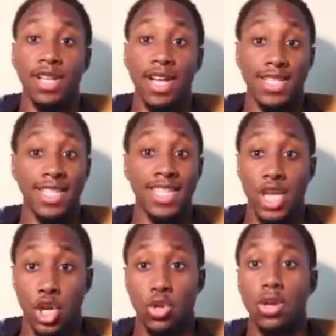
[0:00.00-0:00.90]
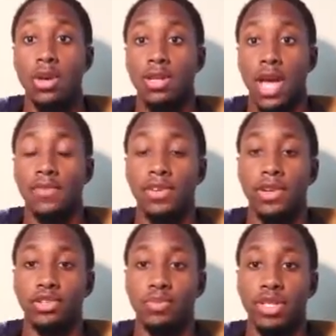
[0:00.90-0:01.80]
last year. Definitely
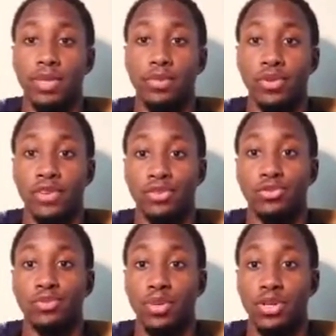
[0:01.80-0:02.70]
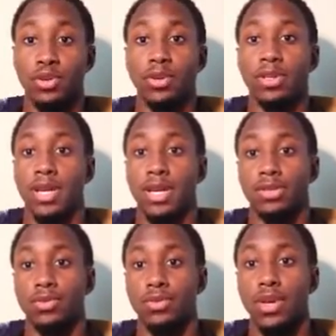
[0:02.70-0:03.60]
knows me as the motivational speaker at Nease High
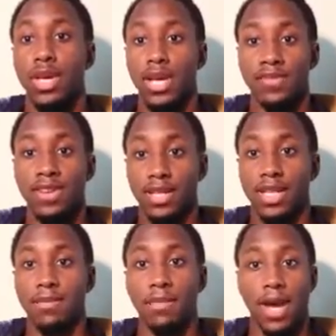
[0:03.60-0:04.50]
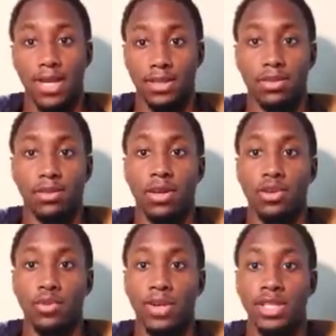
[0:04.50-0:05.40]
School, if not the ambassador. Y'all
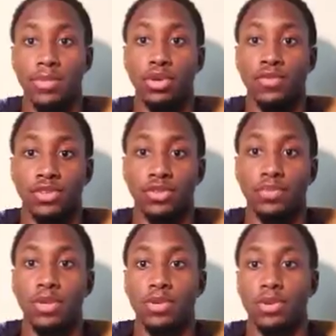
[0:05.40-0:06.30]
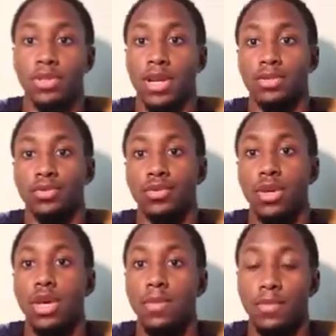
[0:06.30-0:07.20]
know me as the motivational speaker at Nease High School.
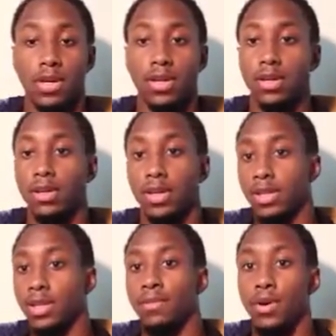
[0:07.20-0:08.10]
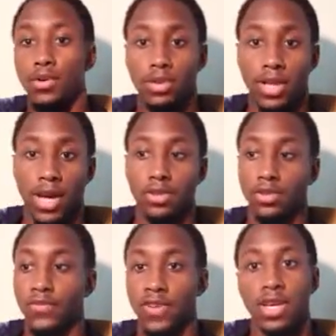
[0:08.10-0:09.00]
But like I say, both
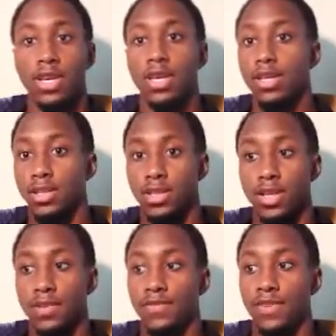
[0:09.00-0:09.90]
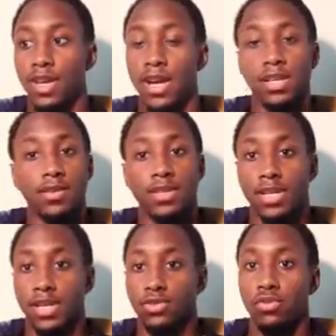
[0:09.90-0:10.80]
titles fit, the scheme fit. I love Nease
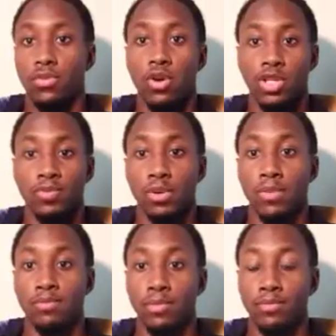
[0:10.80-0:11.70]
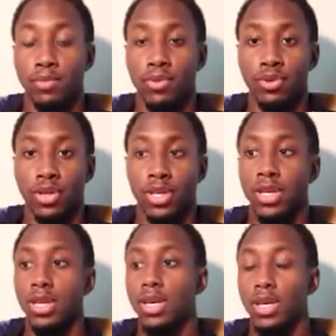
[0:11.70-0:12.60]
High School. I'm always pr- pr- promoting
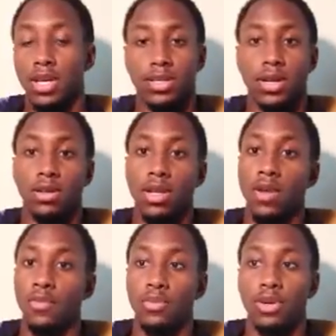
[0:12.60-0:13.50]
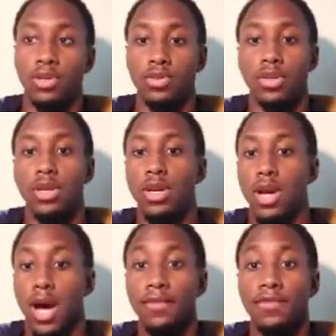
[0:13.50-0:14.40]
it, and it's all love and 100.
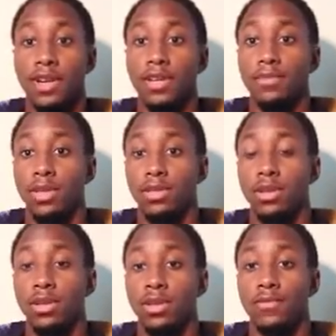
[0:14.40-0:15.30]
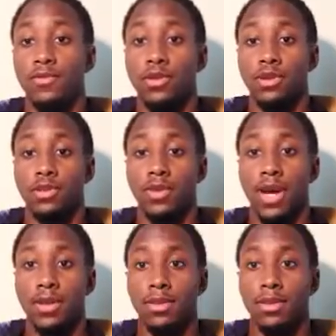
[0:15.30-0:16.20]
I'm very much looking forward to
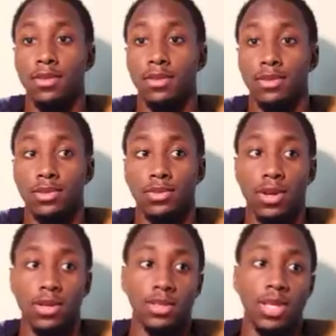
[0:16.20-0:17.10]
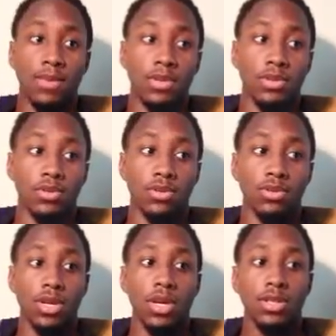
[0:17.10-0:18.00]
how the girls lacrosse team, the
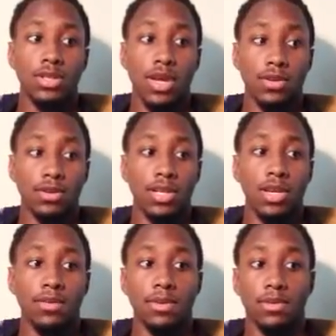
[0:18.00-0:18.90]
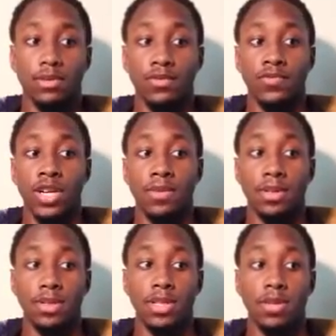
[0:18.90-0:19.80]
girls soccer team, and the girls
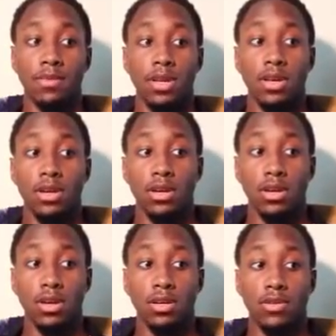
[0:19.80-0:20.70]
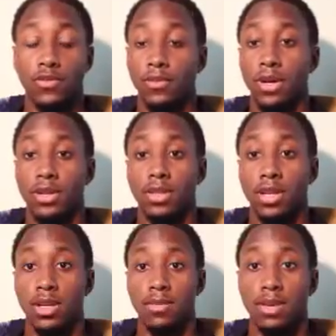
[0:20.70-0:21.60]
volleyball team, uh, the football
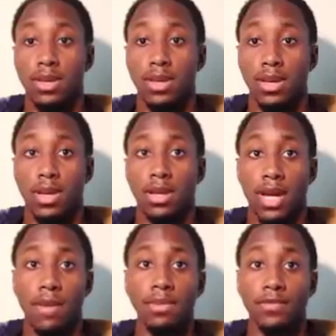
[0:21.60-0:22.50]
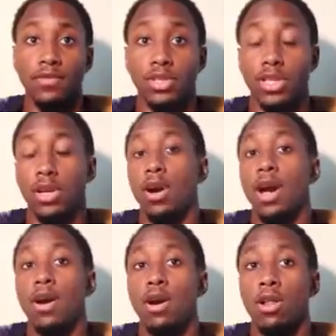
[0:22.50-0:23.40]
team, and like I'm looking forward to seeing
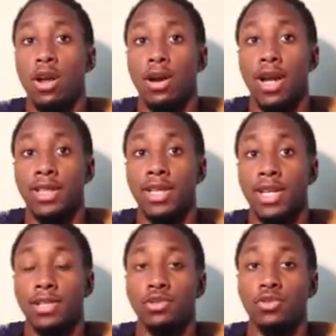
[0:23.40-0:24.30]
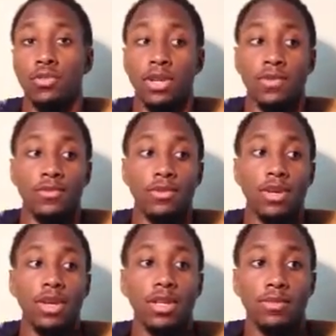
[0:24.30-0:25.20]
how all our athletics are doing. But if you,
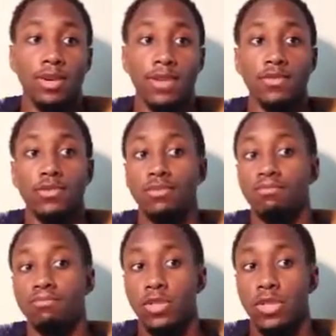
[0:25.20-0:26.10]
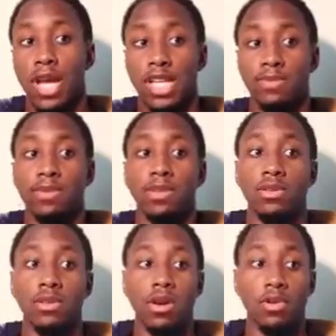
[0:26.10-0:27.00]
but if you ask me to
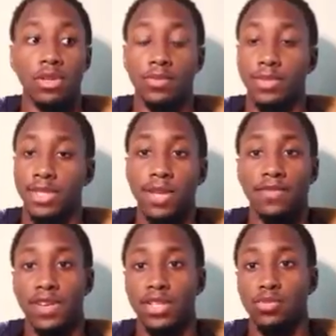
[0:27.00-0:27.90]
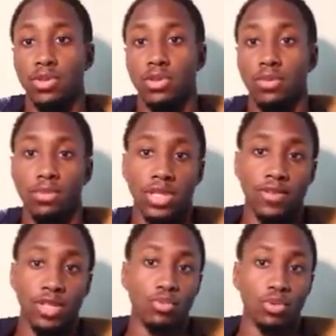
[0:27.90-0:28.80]
go into Pacifics with the
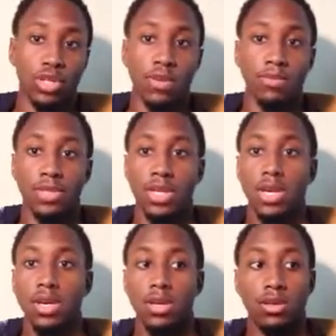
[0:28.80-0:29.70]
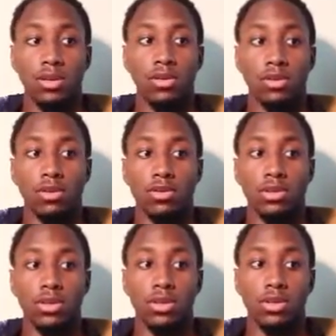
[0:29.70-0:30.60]
Pacific sport teams, the
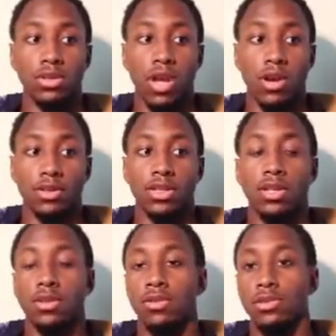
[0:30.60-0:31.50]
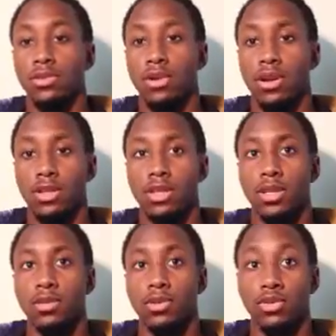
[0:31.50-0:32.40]
girls soccer team, girls lacrosse
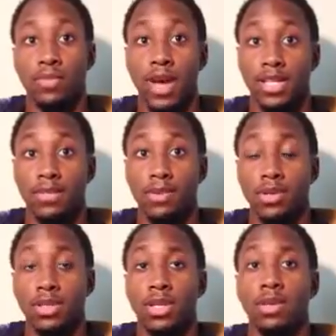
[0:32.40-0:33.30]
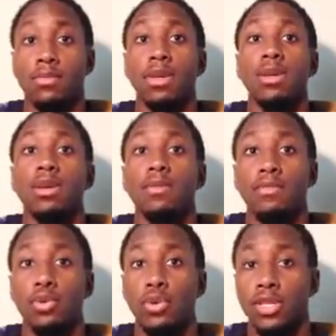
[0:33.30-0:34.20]
team, girls basketball team,
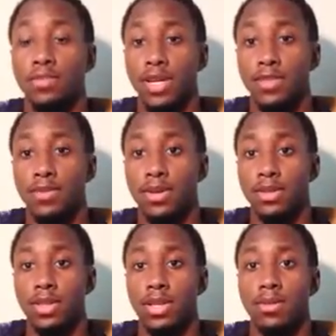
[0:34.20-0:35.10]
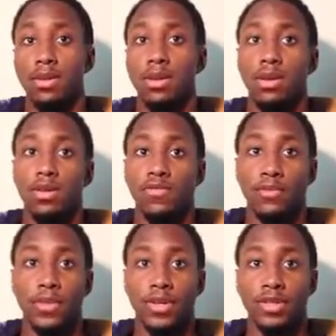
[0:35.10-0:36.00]
boys baseball team,
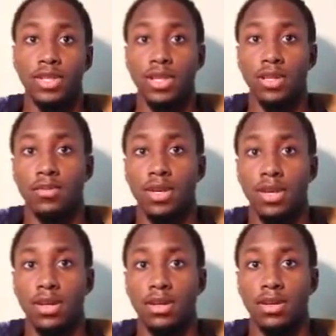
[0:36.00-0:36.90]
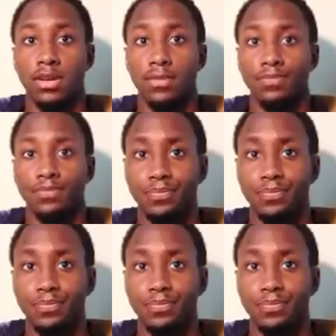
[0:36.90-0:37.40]
football team, and um,